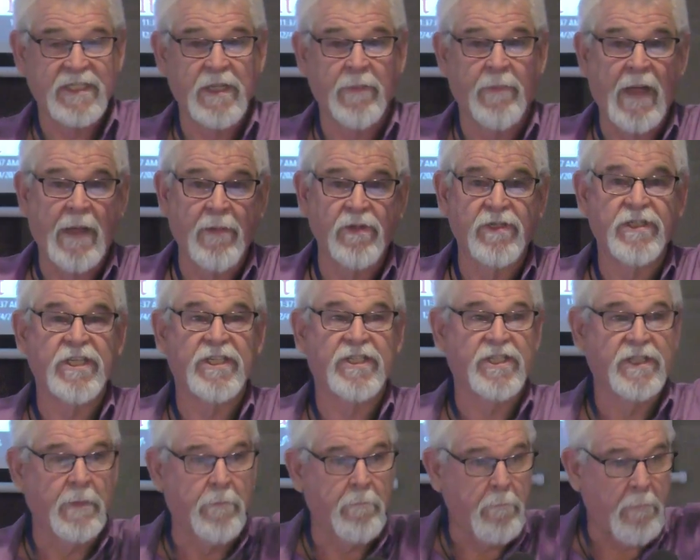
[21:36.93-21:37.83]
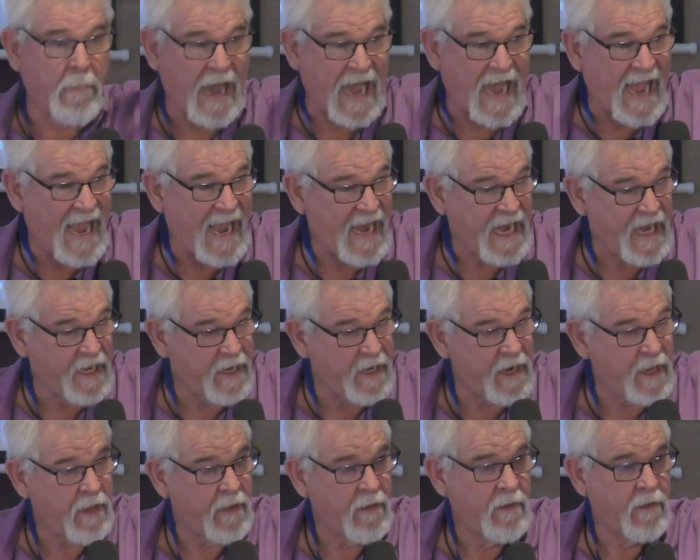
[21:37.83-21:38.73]
The Bible says, the mind
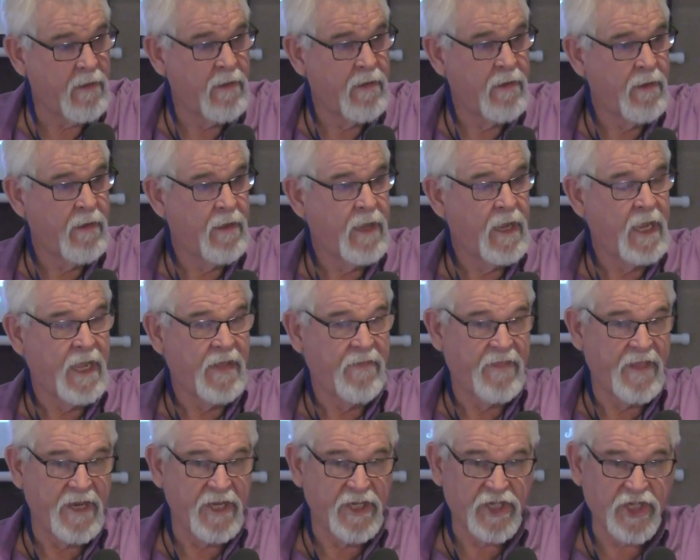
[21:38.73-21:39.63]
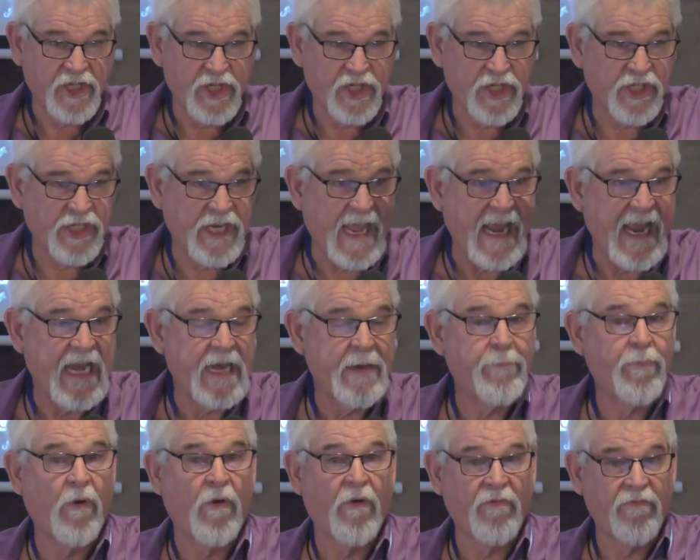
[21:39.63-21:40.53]
that has stayed
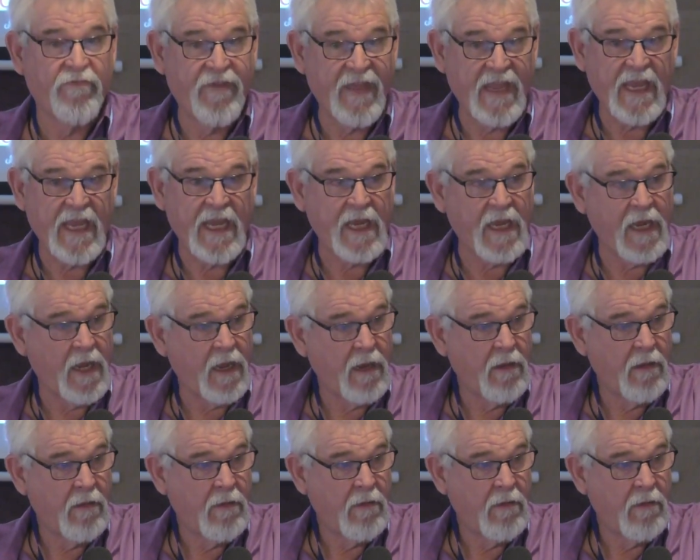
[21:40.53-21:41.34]
upon thee,